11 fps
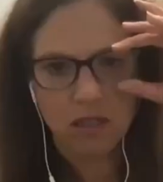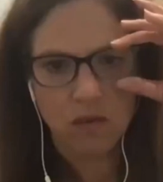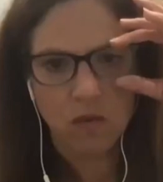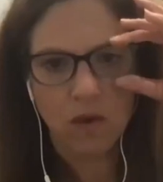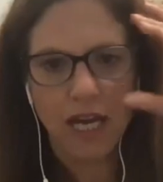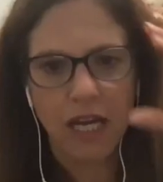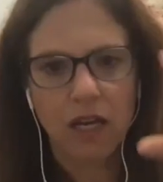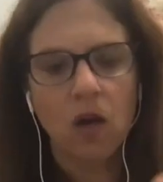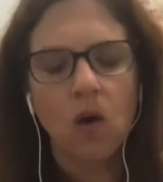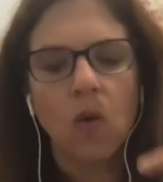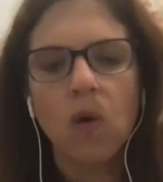Right.
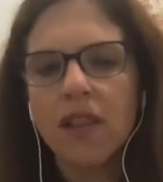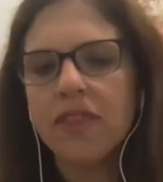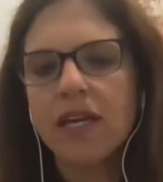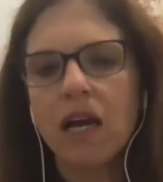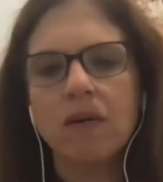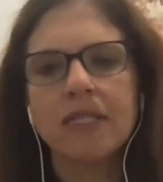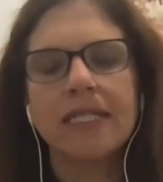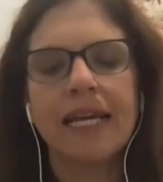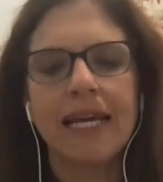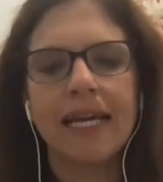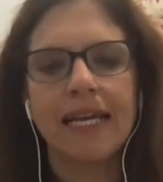One thing I will
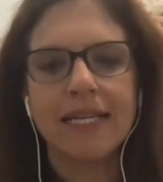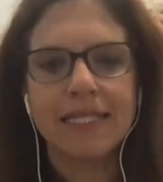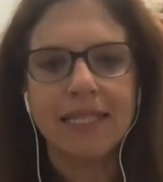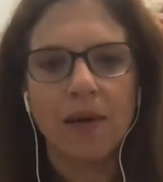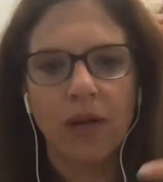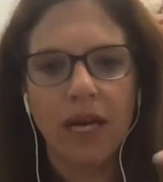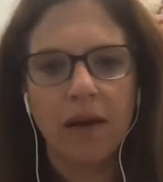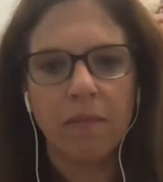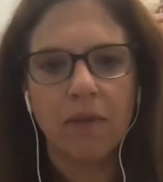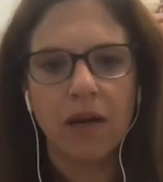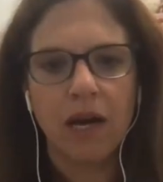say is that when
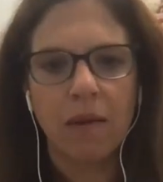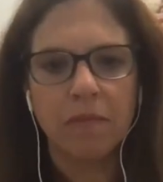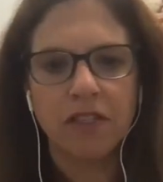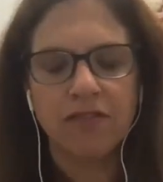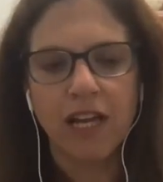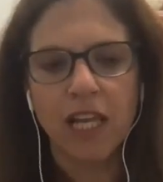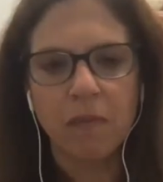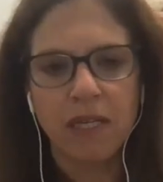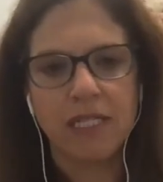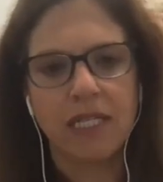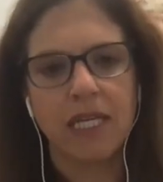I'm developing
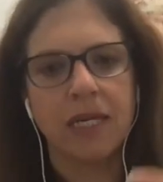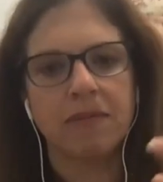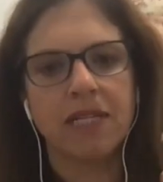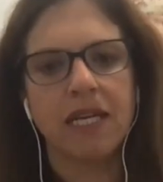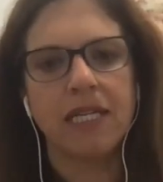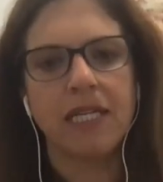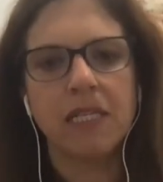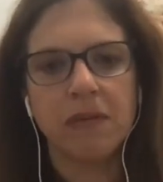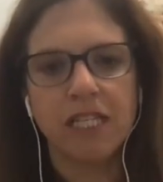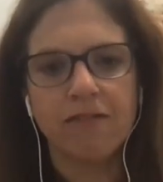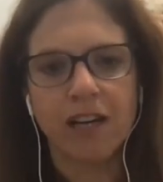teams, I need to be
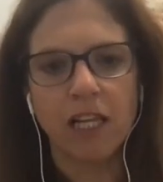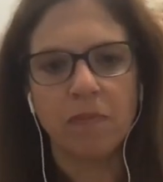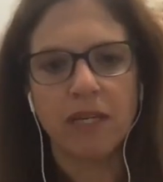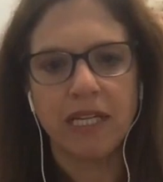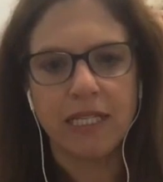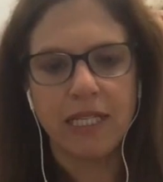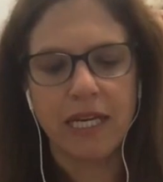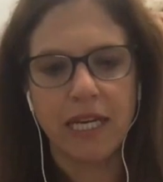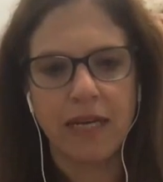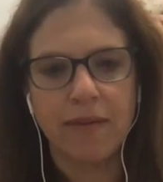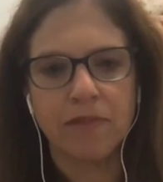developing
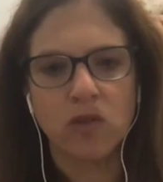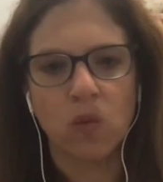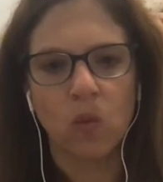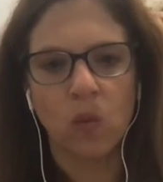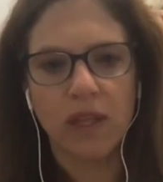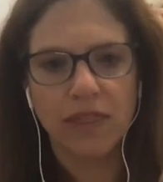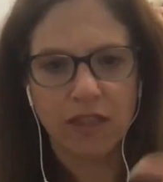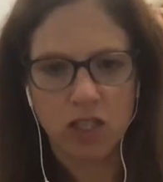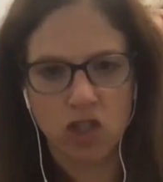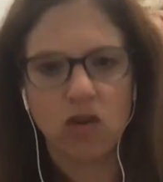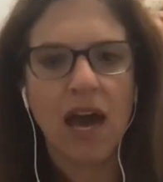teams with the
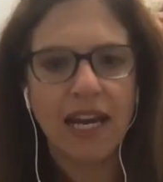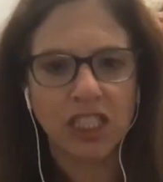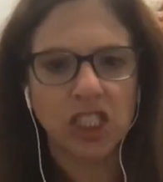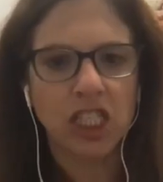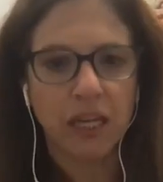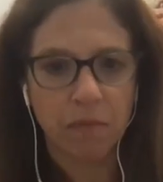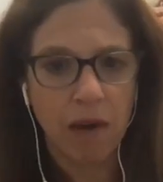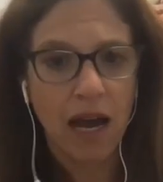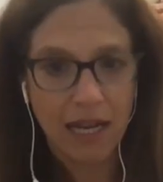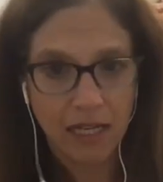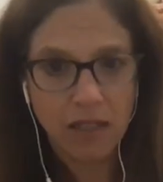strategy in
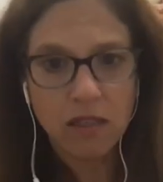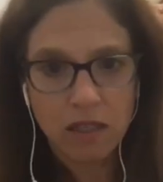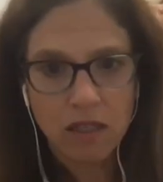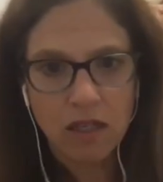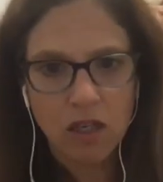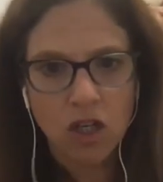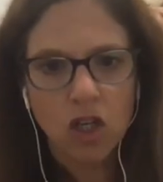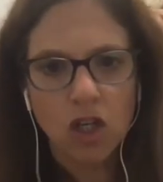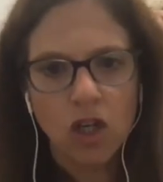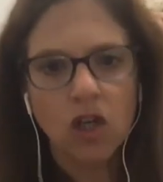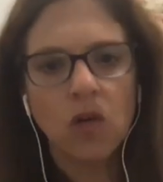mind.
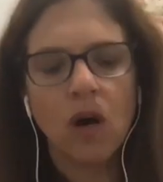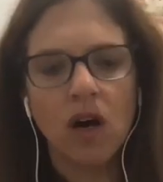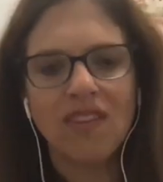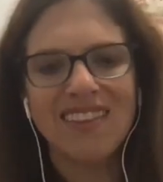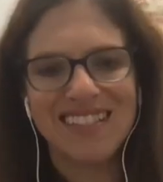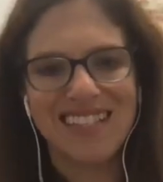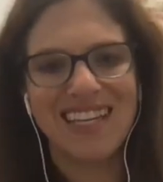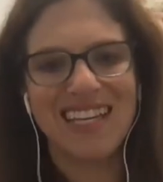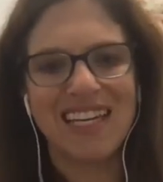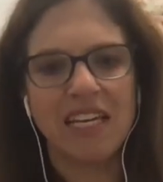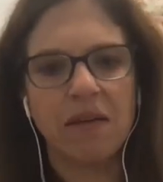Who on the
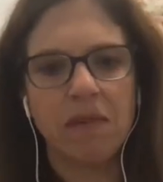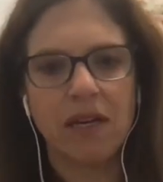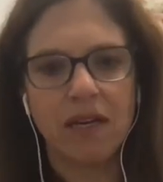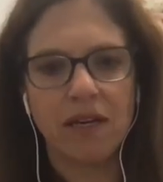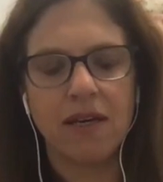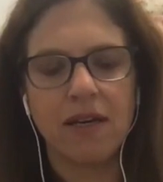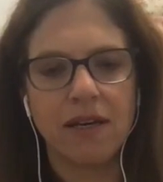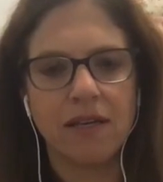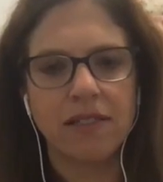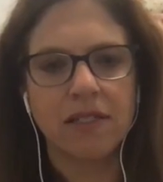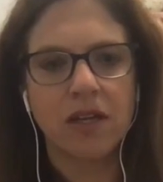team
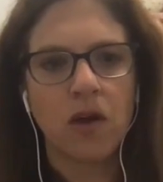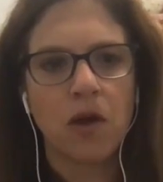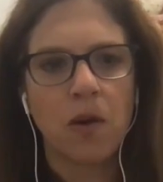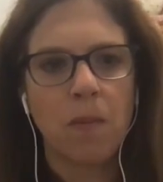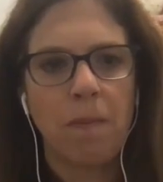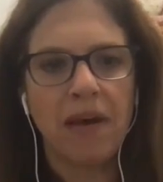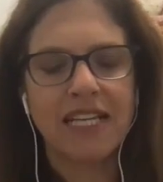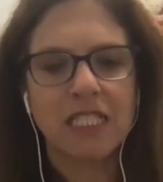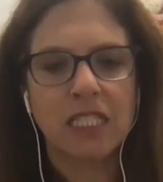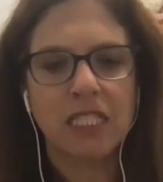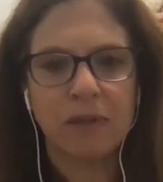is
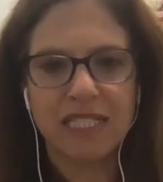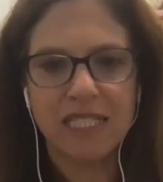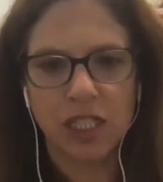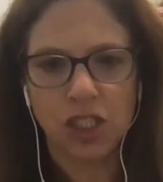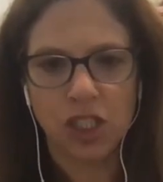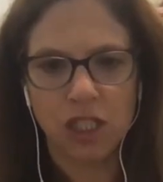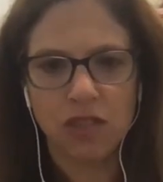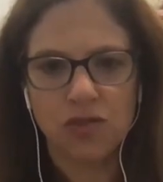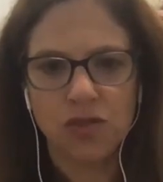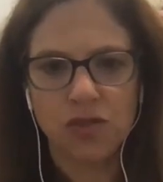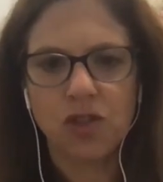best positioned
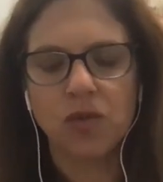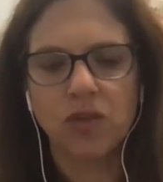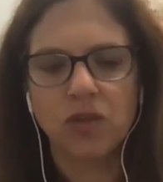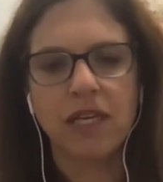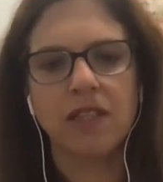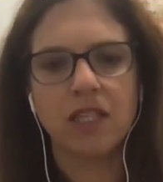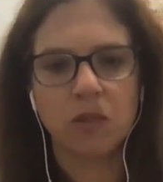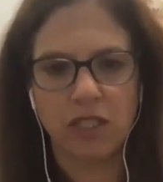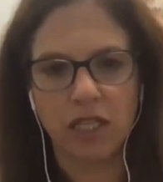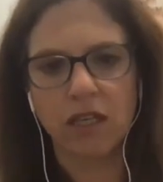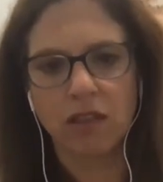to lead this
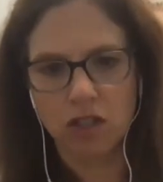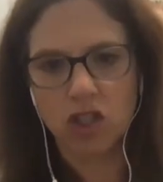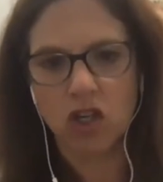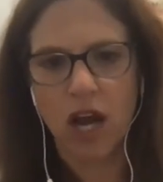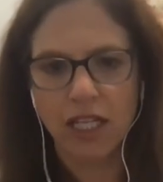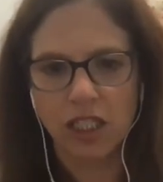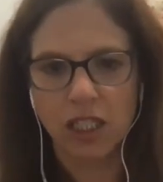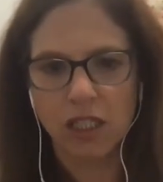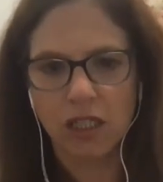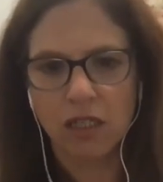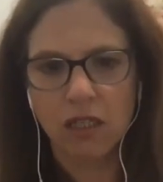particular strategy,